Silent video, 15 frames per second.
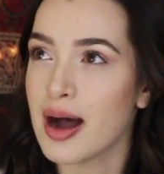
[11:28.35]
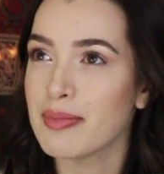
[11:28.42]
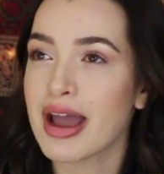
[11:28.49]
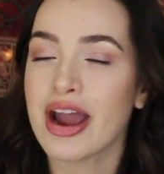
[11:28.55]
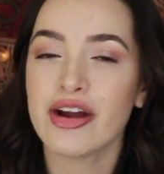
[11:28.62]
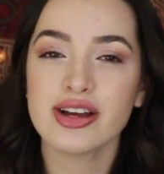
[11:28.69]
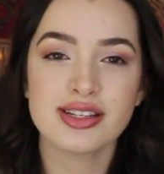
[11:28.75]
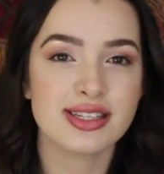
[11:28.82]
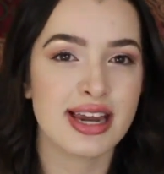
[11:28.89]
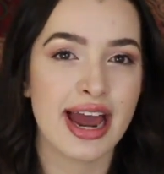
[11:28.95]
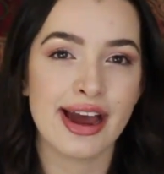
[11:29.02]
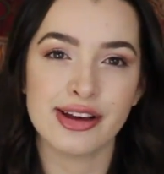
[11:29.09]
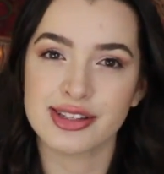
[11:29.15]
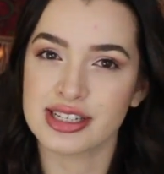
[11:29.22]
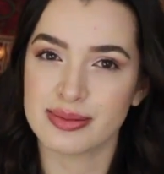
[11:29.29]
Harry
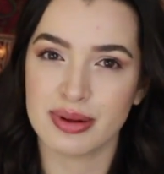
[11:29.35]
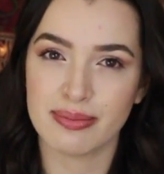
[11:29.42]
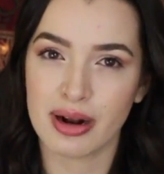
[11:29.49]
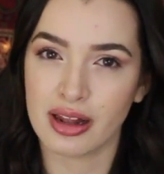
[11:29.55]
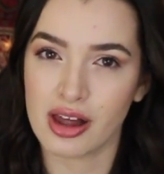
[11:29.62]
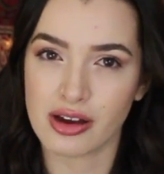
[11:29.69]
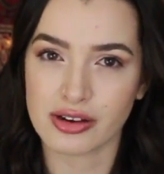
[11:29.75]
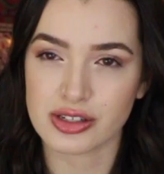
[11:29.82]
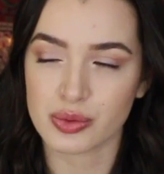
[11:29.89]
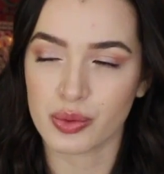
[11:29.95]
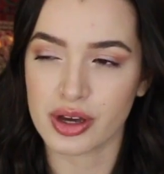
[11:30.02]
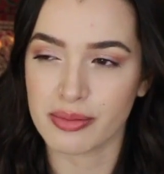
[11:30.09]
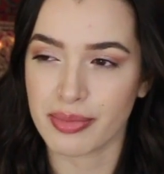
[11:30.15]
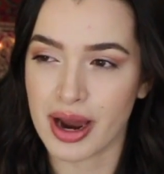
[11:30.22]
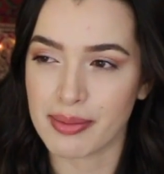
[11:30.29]
Styles has been my longest
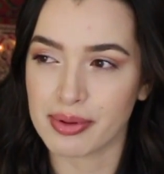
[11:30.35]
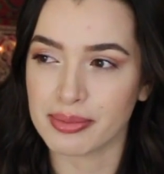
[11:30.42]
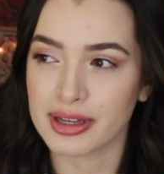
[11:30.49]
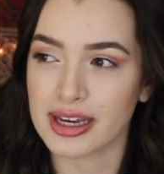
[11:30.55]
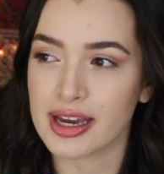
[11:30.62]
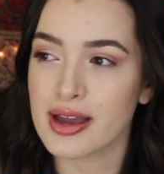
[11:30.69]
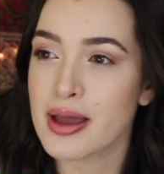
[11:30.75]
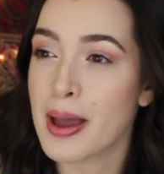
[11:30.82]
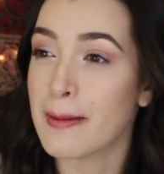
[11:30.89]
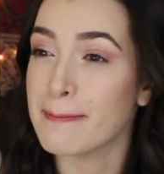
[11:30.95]
one, probably.